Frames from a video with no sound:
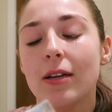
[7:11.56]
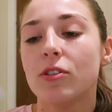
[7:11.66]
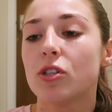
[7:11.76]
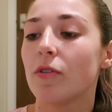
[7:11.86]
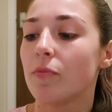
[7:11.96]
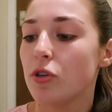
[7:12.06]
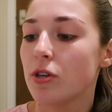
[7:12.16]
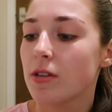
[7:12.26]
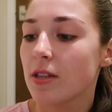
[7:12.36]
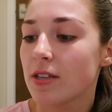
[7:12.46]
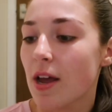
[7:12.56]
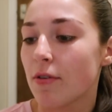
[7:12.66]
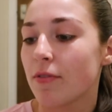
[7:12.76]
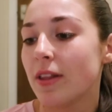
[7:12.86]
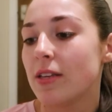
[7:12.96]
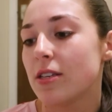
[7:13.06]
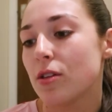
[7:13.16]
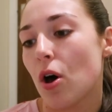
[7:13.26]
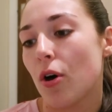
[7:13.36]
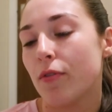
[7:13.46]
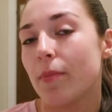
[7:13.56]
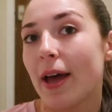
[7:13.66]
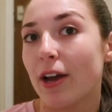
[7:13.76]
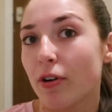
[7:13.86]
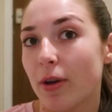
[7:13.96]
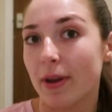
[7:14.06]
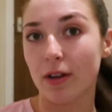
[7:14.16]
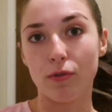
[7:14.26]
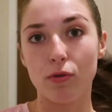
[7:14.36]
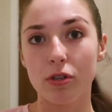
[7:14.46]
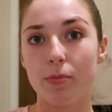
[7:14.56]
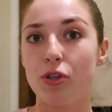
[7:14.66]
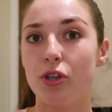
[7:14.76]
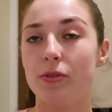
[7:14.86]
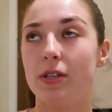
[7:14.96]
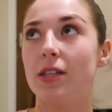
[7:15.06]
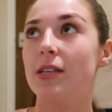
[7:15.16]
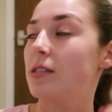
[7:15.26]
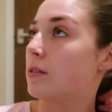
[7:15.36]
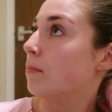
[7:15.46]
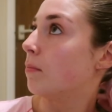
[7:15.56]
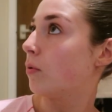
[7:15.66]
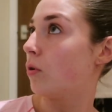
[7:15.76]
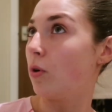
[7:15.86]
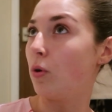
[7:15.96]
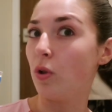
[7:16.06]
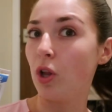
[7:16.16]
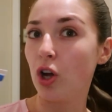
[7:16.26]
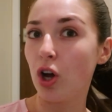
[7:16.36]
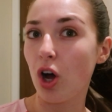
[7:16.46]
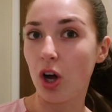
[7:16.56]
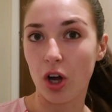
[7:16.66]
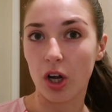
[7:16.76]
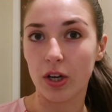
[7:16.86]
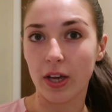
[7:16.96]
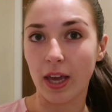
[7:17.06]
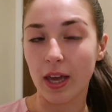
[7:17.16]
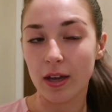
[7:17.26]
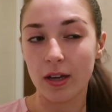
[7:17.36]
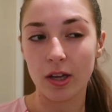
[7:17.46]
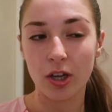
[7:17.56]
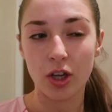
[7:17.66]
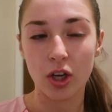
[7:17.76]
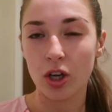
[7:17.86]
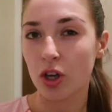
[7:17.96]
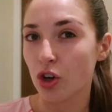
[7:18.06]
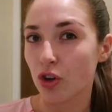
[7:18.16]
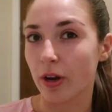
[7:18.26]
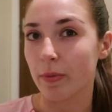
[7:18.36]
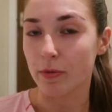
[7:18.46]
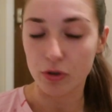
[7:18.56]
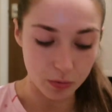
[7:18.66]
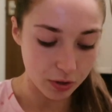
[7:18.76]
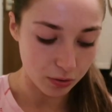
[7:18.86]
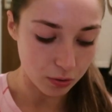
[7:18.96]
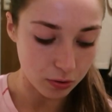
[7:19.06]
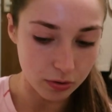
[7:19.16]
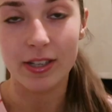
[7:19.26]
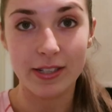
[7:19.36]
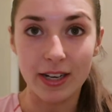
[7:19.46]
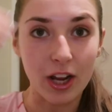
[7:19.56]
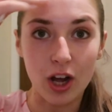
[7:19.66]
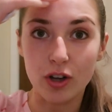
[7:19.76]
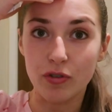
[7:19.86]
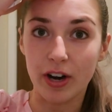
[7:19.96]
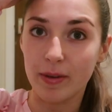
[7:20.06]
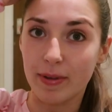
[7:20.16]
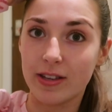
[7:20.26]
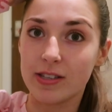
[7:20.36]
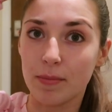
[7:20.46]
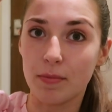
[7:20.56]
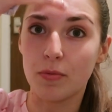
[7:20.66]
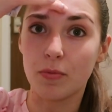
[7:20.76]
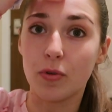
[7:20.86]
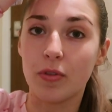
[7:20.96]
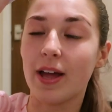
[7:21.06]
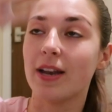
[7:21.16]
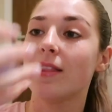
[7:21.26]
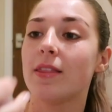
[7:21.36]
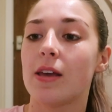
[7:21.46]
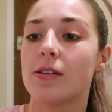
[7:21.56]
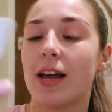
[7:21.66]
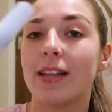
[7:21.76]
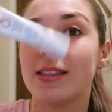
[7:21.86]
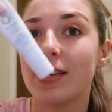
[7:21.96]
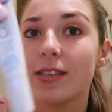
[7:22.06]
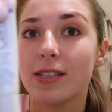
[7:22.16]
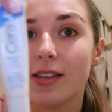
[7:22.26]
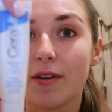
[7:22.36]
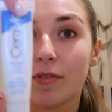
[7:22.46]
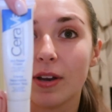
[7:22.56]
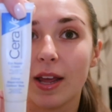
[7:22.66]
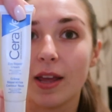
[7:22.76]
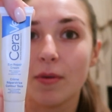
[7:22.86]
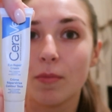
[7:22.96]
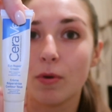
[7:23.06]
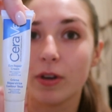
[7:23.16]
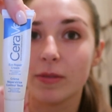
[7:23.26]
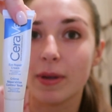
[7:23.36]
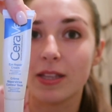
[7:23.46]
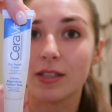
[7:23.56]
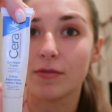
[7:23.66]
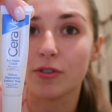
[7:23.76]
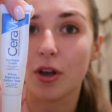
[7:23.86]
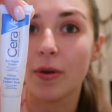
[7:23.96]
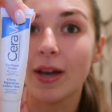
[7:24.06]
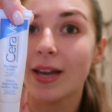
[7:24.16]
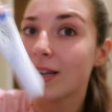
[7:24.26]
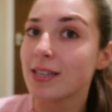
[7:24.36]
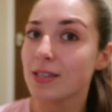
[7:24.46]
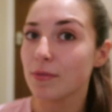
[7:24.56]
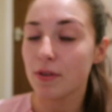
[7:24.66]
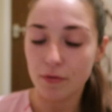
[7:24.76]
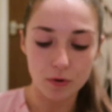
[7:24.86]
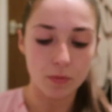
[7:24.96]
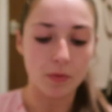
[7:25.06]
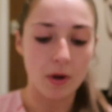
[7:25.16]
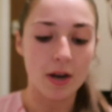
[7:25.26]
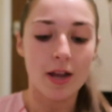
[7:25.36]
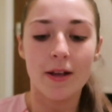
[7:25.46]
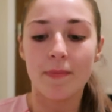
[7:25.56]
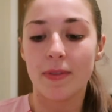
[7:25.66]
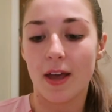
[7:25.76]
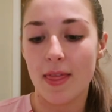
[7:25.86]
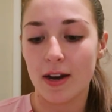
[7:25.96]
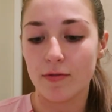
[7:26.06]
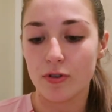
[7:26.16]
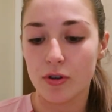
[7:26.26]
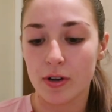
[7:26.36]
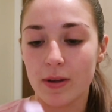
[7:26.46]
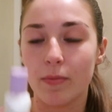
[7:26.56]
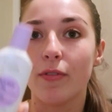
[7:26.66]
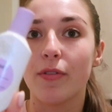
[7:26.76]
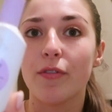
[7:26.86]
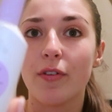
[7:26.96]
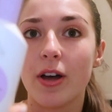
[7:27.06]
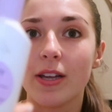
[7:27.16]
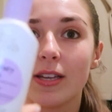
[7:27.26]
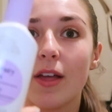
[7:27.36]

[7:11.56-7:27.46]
so I've been using the CeraVe, this is the eye repair cream, and I've also been using the Simple Eye Cream, I'm not sure what it's called. Honestly, like, I'd recommend the Simple more than this, and this is definitely more expensive, so stick with the affordable one. And then I've just gone in with the